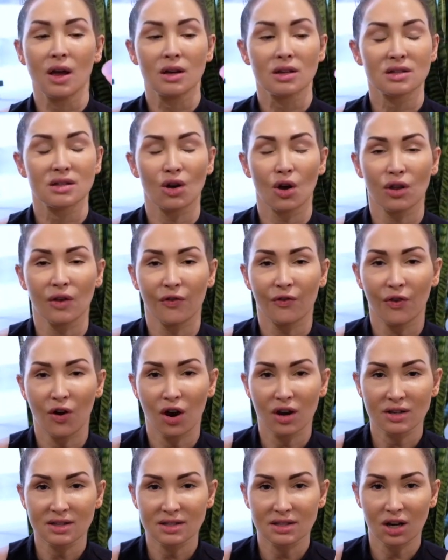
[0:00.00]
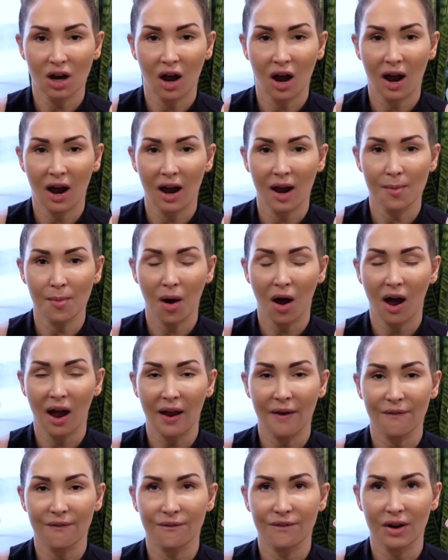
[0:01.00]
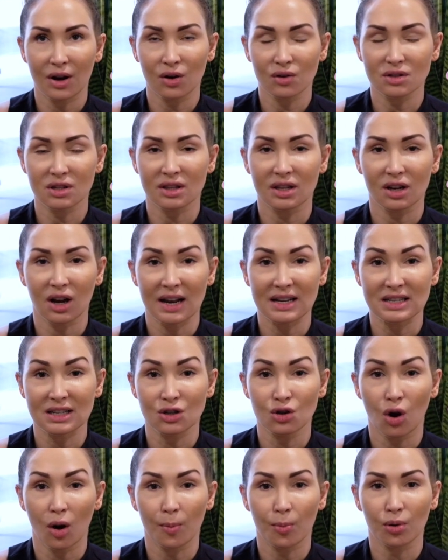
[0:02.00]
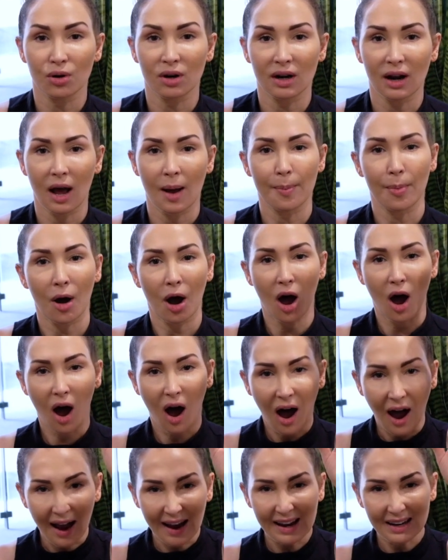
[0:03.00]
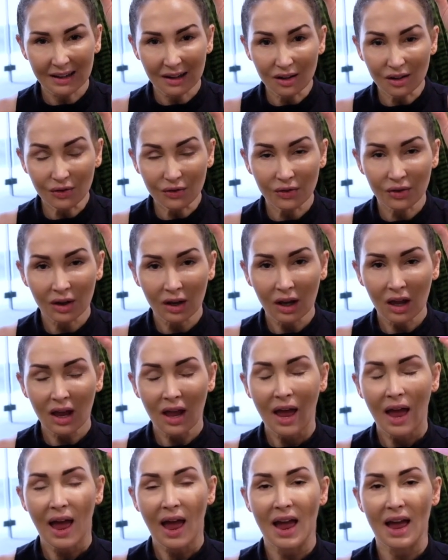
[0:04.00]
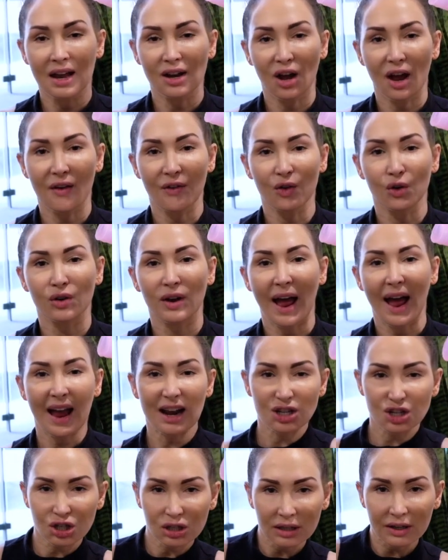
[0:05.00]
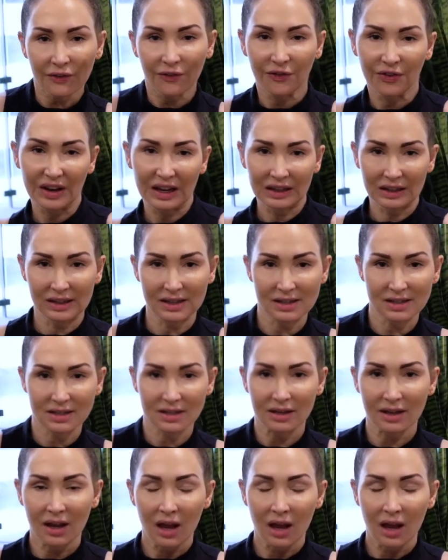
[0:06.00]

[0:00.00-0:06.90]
So the first time I felt that I did not put it up high enough, and I could actually feel it.